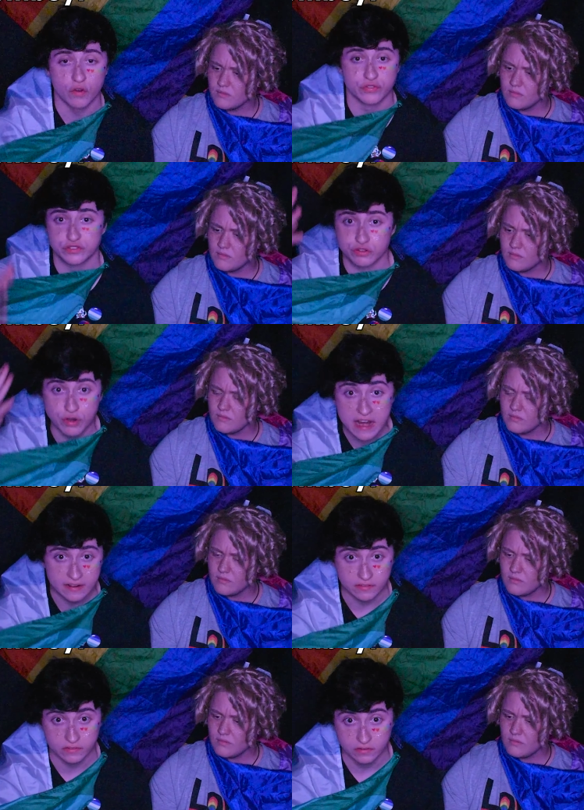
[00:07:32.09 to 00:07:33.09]
Speaker 1: of
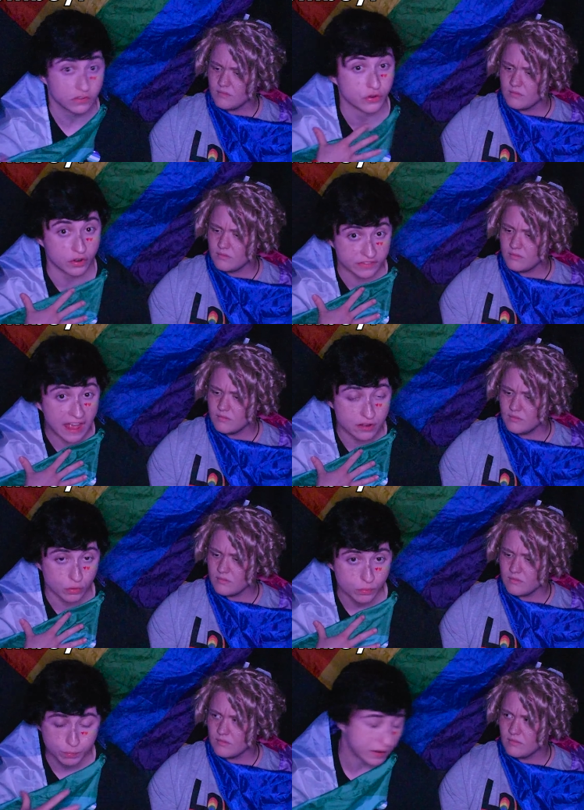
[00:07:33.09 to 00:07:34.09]
trans, as far as I
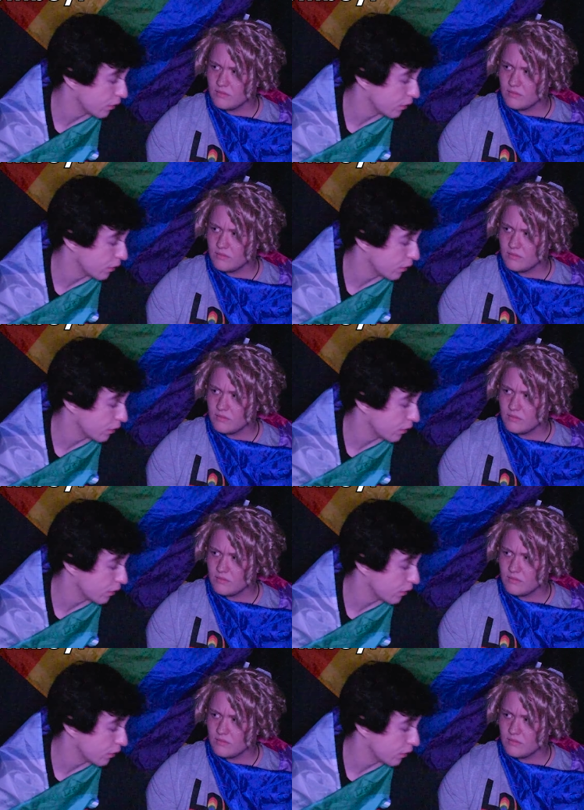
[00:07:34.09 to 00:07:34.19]
know. But